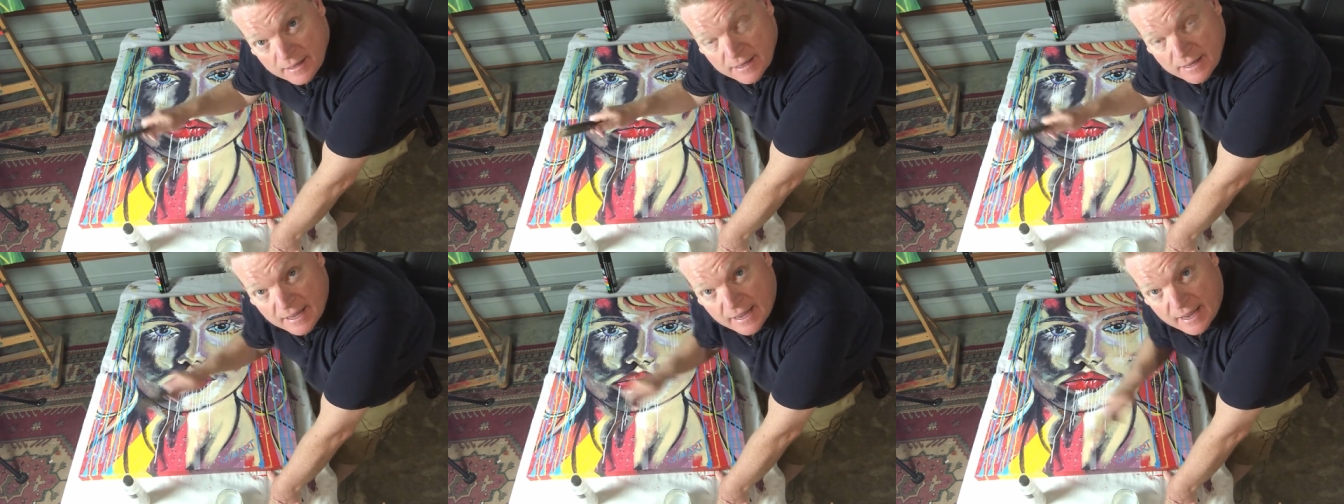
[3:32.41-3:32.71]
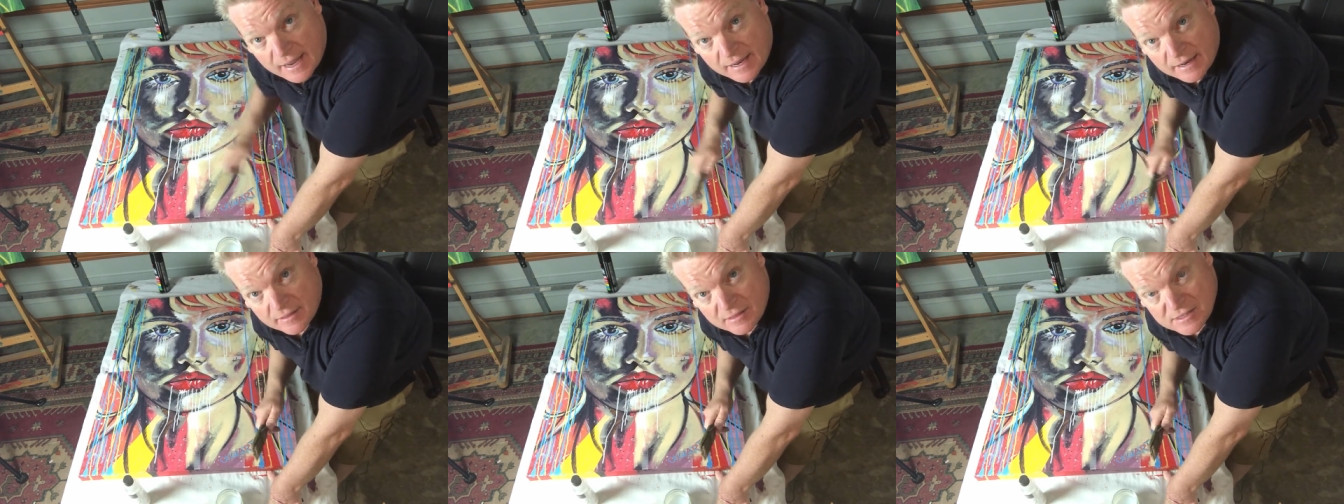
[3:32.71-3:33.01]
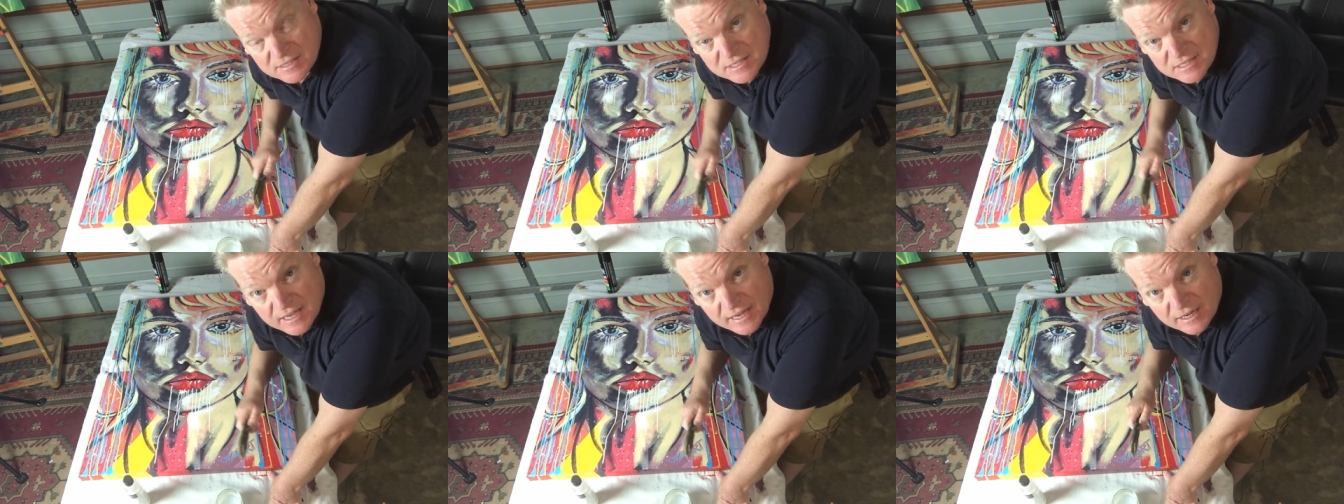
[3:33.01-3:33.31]
And the
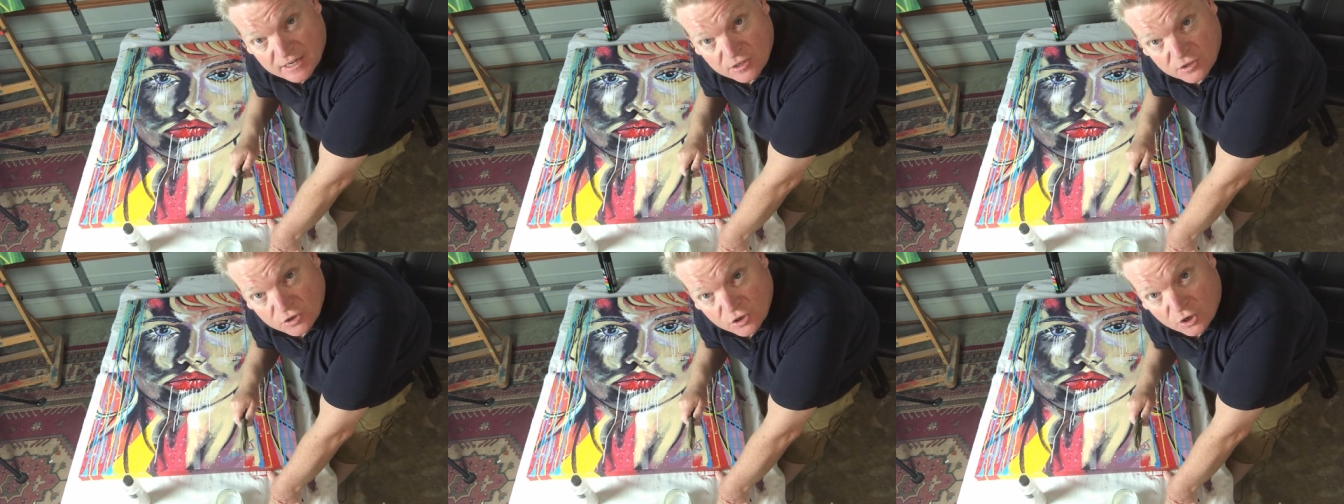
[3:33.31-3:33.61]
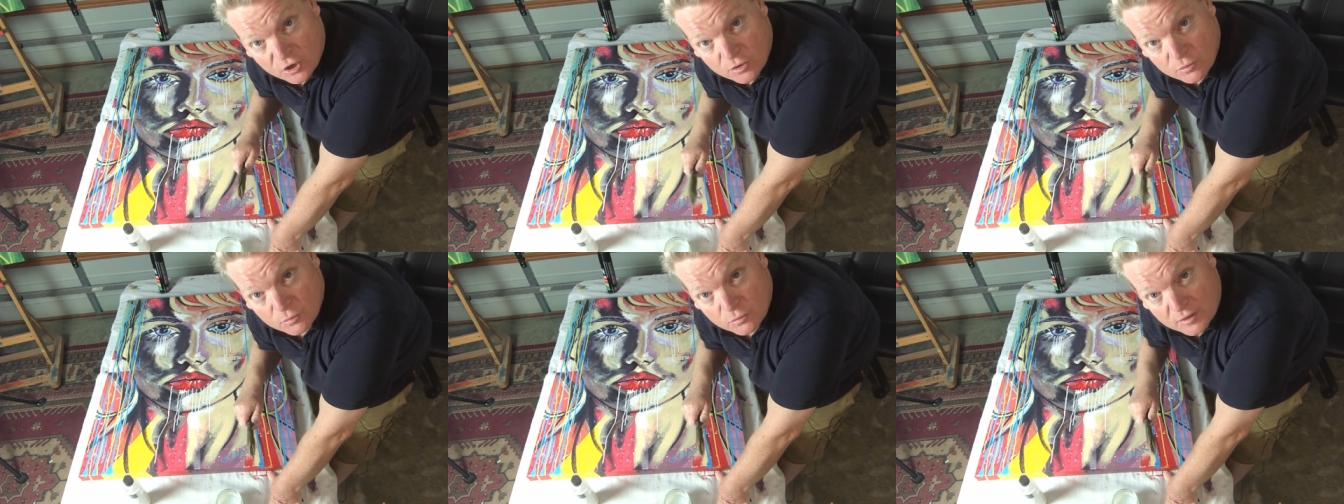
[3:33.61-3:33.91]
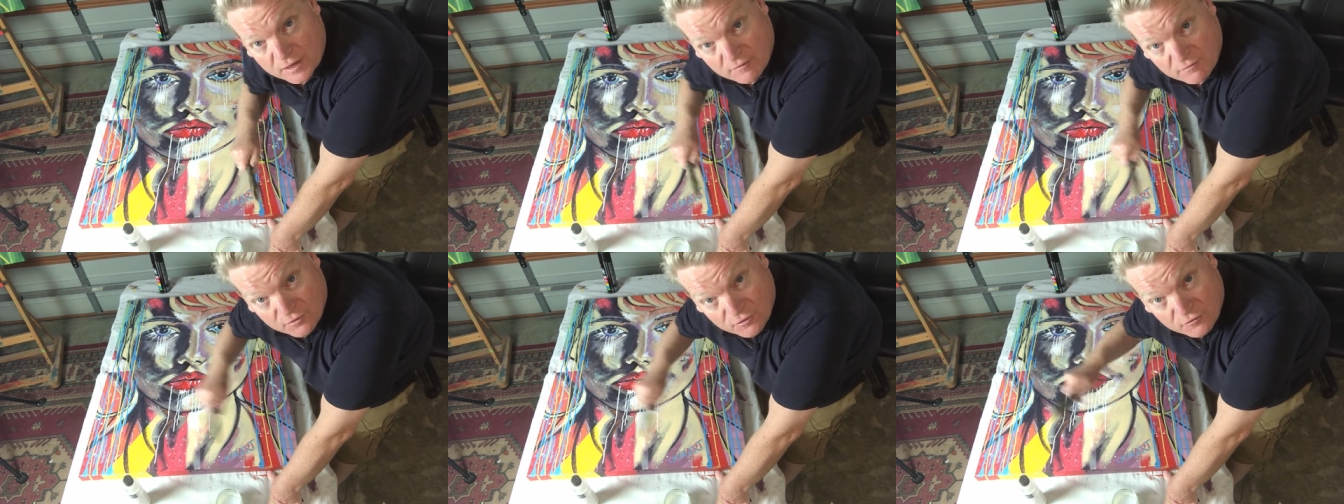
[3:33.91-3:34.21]
second coat will
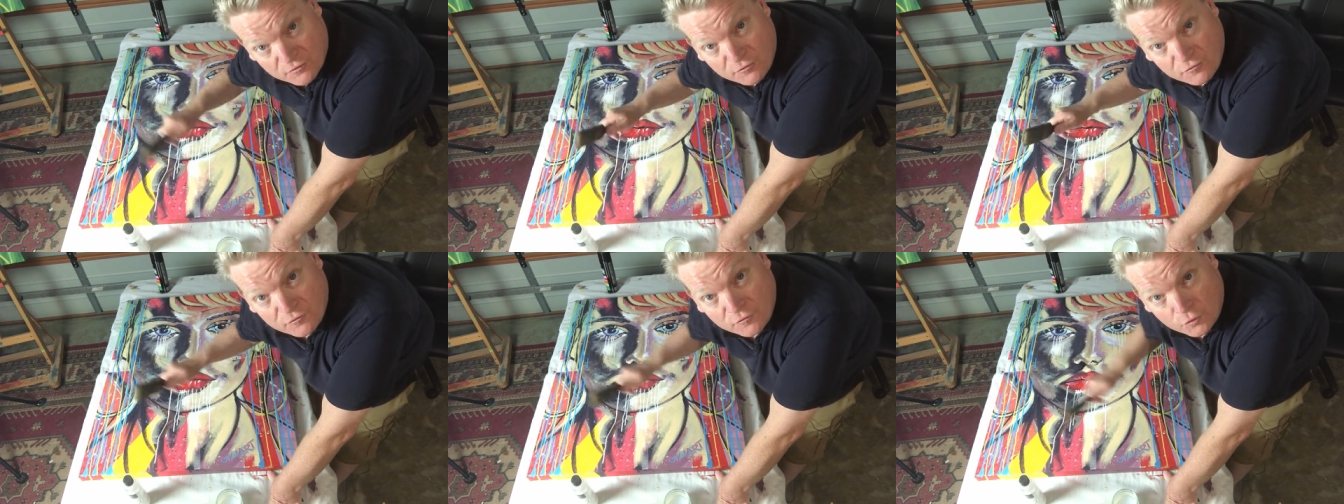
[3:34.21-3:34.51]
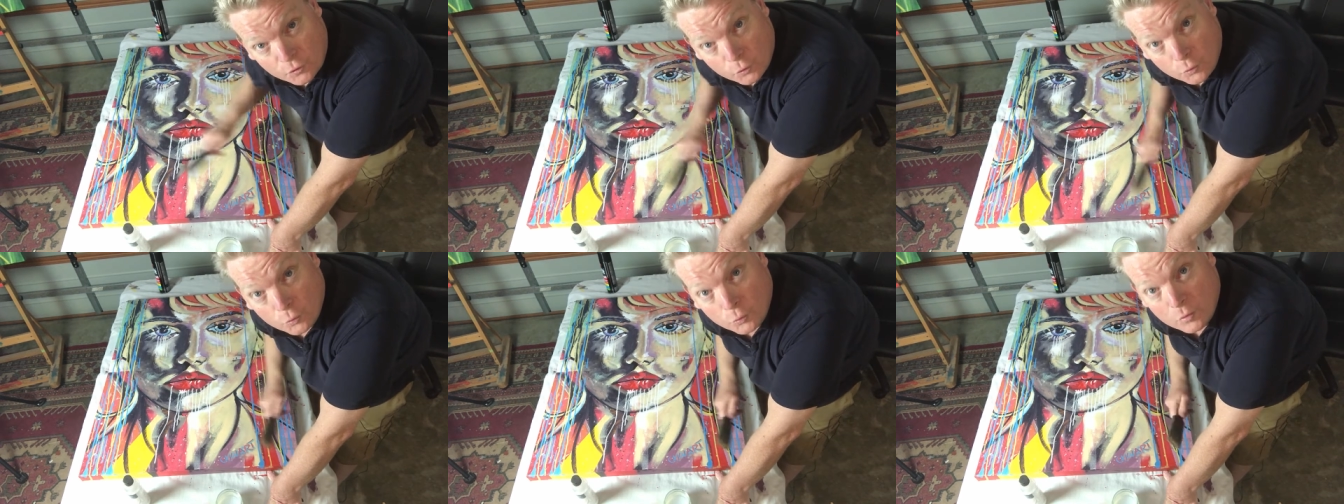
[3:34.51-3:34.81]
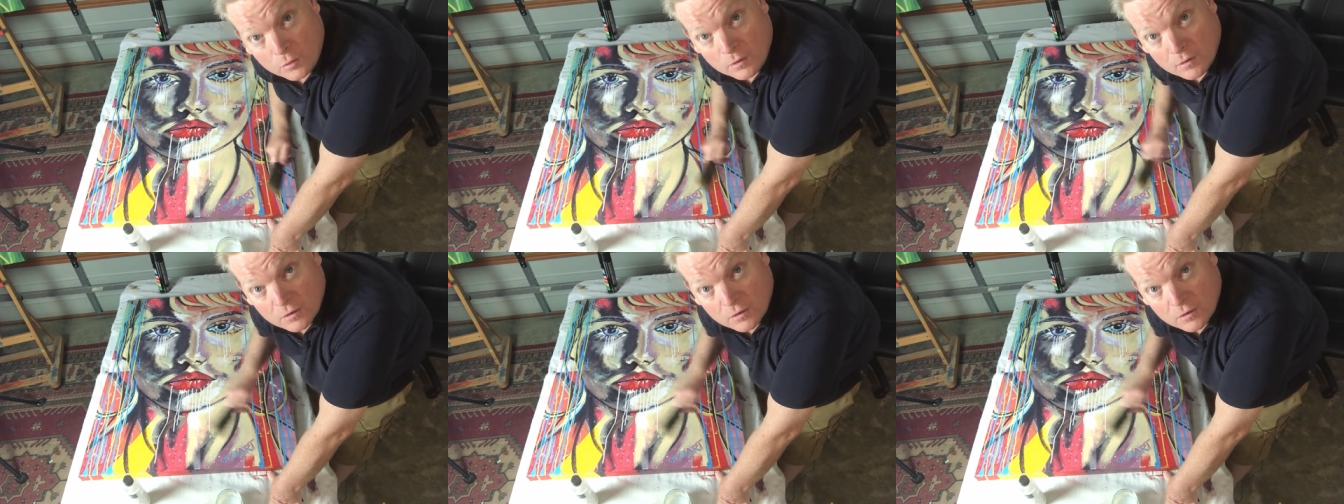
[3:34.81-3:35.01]
give it a full